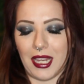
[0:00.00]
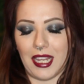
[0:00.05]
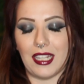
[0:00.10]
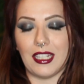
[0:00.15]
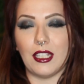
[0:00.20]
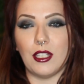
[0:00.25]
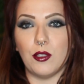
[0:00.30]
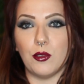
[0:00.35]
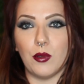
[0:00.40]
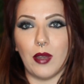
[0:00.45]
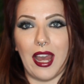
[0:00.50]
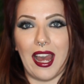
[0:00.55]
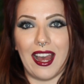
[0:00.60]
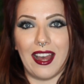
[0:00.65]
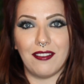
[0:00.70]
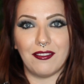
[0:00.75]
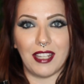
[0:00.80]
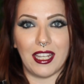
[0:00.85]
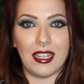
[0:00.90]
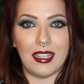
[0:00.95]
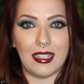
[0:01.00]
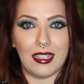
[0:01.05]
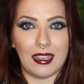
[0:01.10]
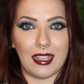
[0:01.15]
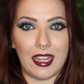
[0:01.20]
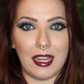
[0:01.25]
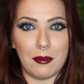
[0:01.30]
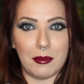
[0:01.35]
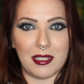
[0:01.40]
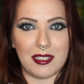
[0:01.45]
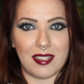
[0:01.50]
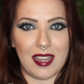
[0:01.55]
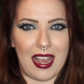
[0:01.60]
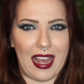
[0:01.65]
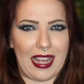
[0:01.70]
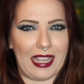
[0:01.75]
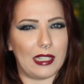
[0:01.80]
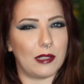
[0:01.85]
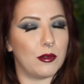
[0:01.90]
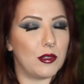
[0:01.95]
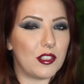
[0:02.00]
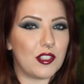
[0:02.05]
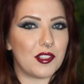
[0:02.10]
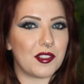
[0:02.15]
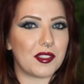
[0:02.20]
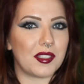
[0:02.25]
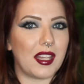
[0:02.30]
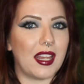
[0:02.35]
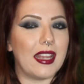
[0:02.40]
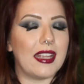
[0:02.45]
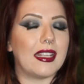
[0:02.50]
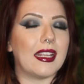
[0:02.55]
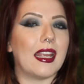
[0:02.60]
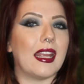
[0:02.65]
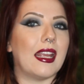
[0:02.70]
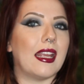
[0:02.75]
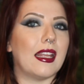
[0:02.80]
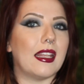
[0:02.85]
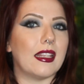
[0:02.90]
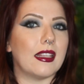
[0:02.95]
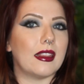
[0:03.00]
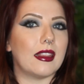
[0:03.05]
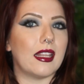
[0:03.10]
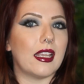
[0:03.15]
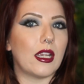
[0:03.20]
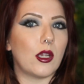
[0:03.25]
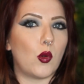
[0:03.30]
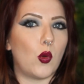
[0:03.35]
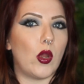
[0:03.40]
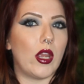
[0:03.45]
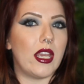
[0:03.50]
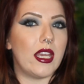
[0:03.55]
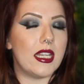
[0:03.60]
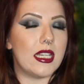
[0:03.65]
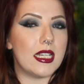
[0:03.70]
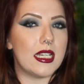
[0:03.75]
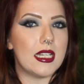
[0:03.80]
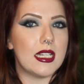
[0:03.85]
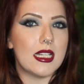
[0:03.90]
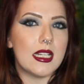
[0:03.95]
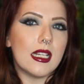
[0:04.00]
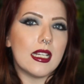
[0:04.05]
and you have a Glam Attack, which is like a liquid